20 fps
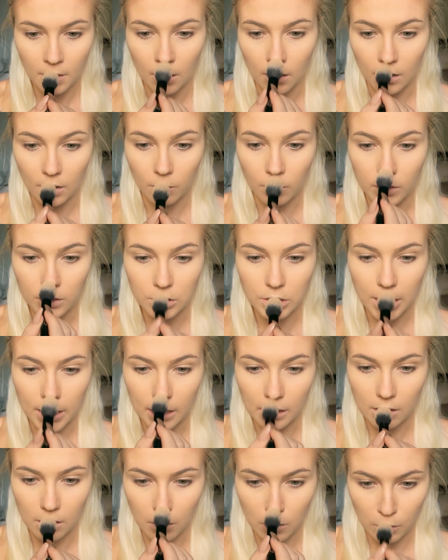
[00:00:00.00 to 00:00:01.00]
I don't want to drag
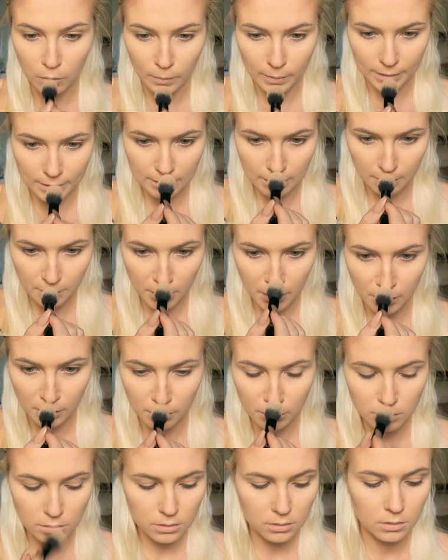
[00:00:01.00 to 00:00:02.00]
it the whole way down my
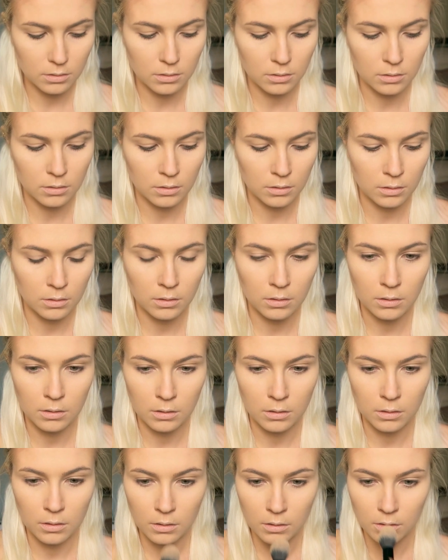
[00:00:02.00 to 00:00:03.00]
nose,
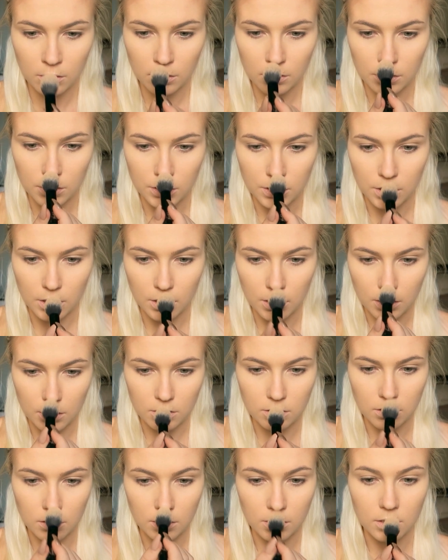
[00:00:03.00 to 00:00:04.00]

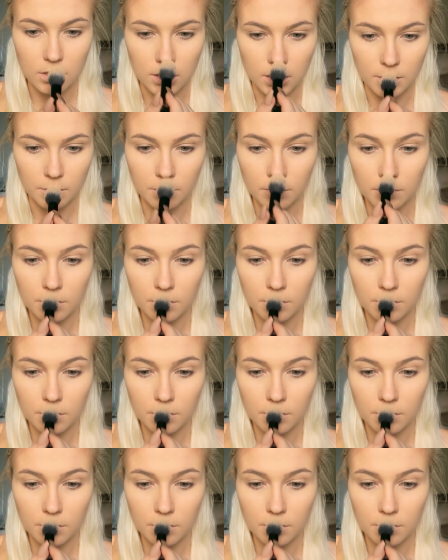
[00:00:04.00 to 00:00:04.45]
just on the tip,